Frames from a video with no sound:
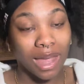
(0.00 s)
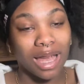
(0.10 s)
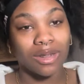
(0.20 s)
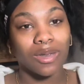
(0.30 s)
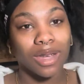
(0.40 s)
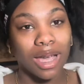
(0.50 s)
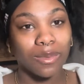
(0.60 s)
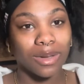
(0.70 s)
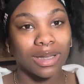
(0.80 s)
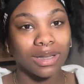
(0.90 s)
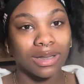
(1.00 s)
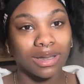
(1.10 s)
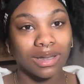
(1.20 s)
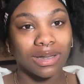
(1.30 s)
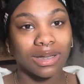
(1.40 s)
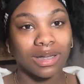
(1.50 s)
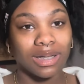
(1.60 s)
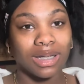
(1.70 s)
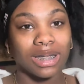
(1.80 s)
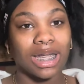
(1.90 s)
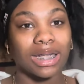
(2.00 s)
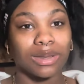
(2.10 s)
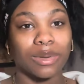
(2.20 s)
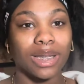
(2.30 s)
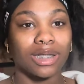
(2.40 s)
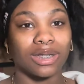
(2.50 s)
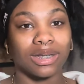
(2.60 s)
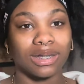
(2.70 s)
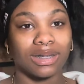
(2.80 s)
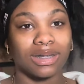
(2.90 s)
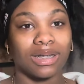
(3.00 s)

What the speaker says: I know you got one. Take some pictures.